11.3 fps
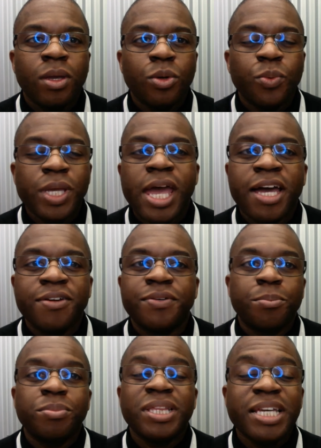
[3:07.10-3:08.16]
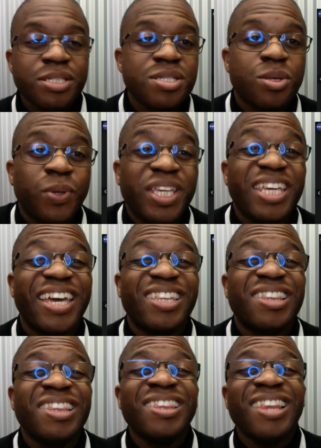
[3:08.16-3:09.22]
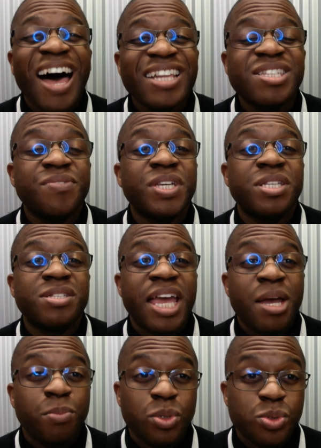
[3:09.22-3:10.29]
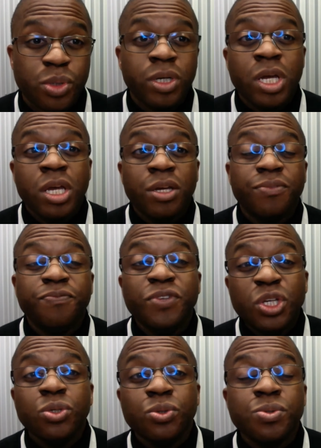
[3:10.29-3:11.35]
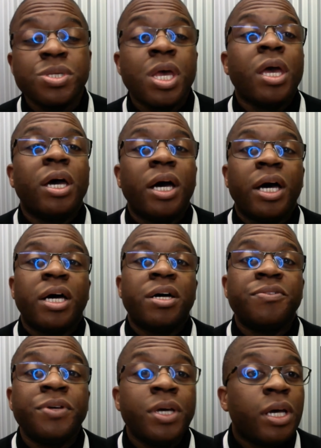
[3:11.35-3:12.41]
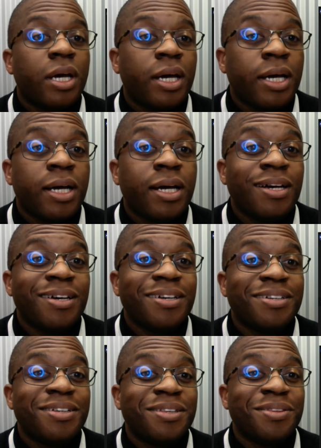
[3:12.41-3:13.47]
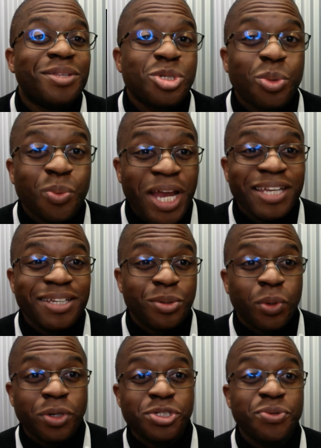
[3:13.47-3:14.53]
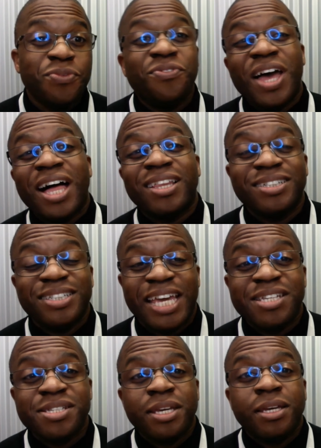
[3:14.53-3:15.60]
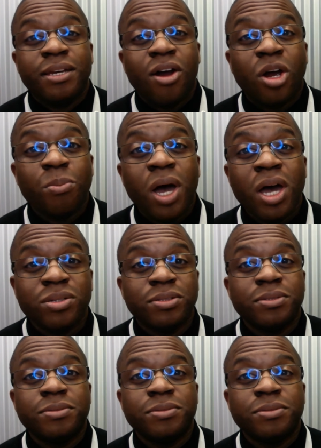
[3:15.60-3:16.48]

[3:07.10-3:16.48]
we have places that we can get lots of examples or views of the terrain in order to validate our model.